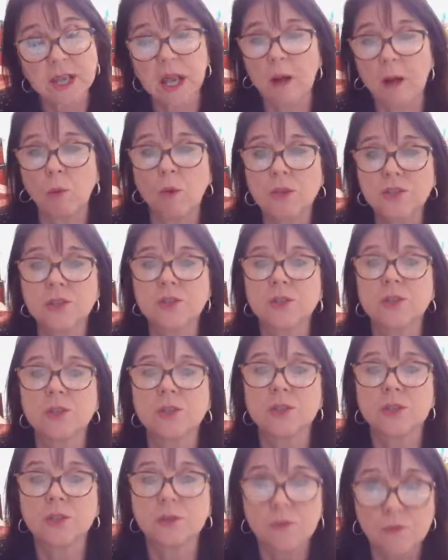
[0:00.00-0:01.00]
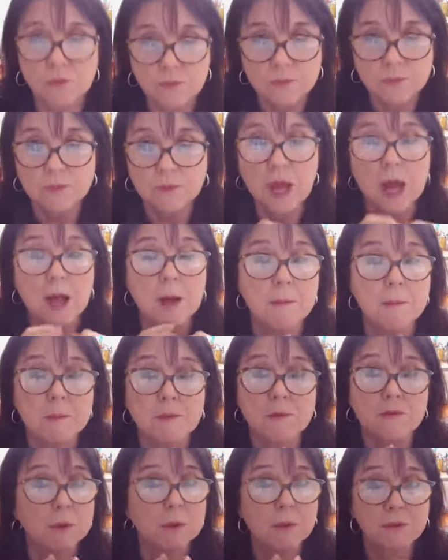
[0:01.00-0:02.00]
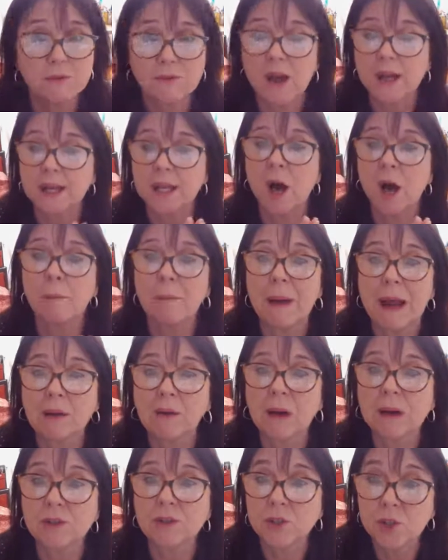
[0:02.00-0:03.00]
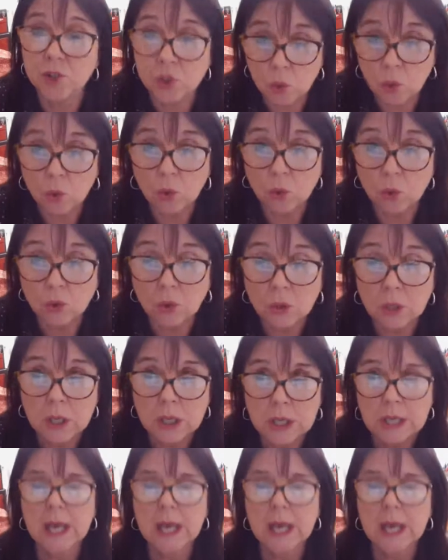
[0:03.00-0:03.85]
I wasn't from a fine art background at all.